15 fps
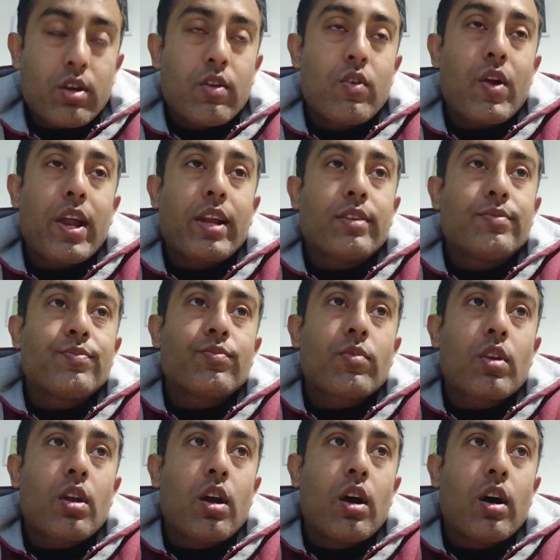right?
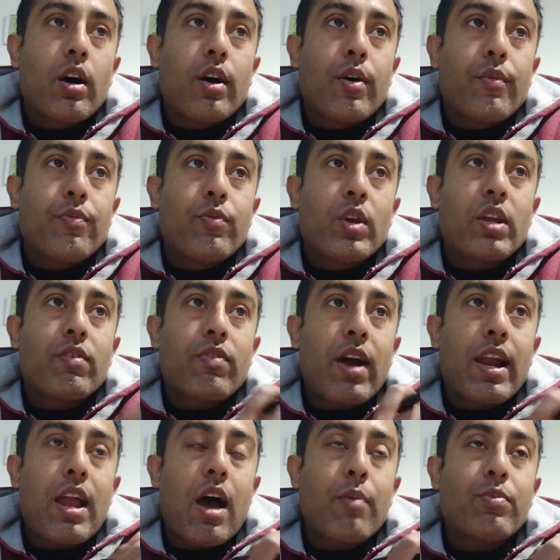We can
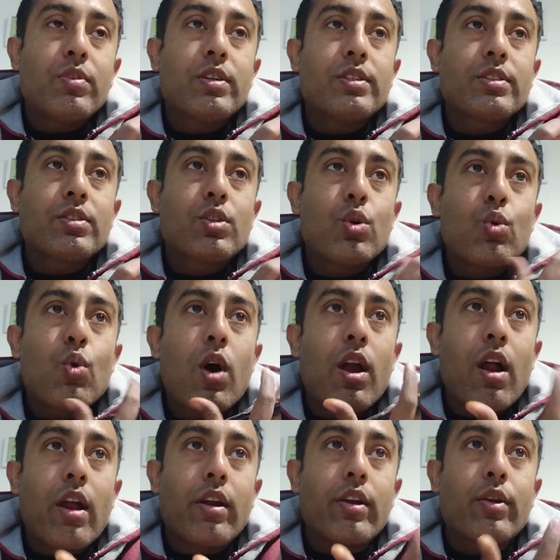find happiness through our
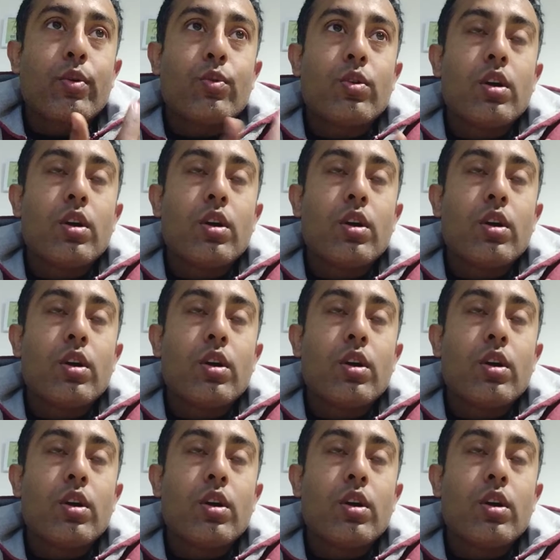attitude.